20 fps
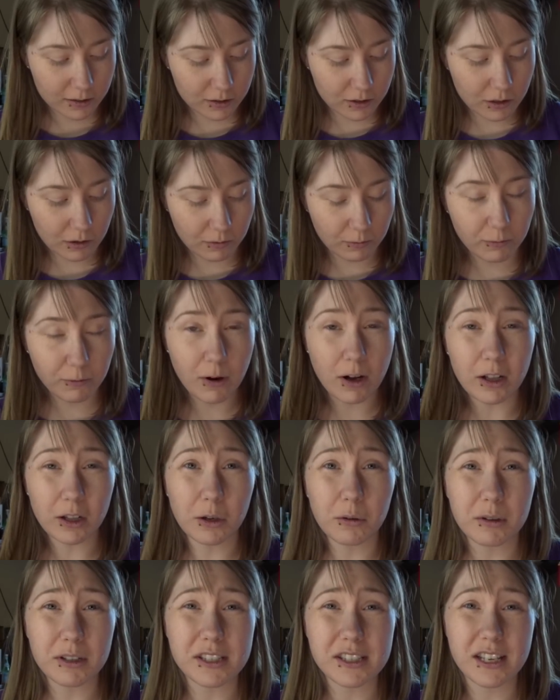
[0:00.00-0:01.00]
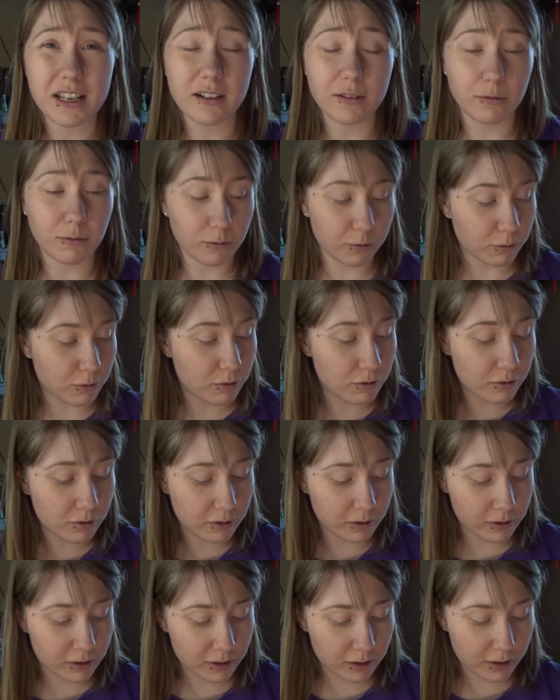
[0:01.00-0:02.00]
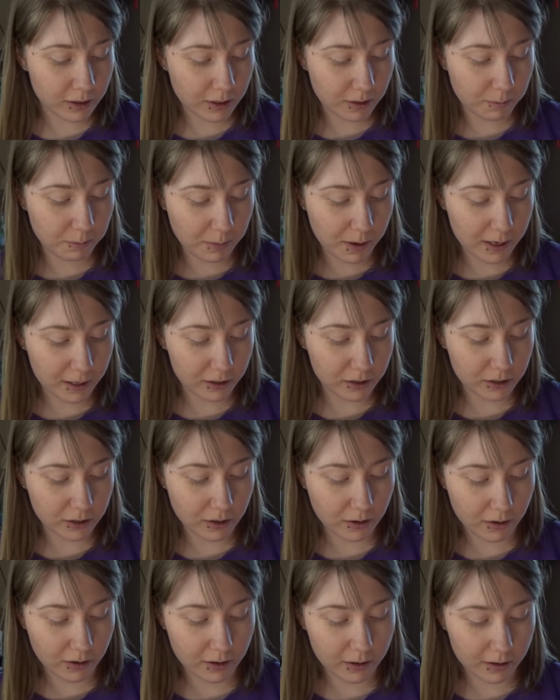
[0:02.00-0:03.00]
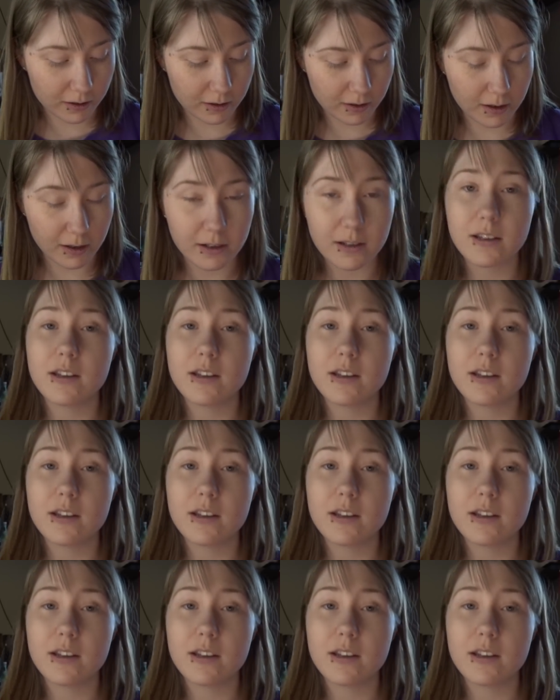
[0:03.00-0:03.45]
don't follow a set of rules based on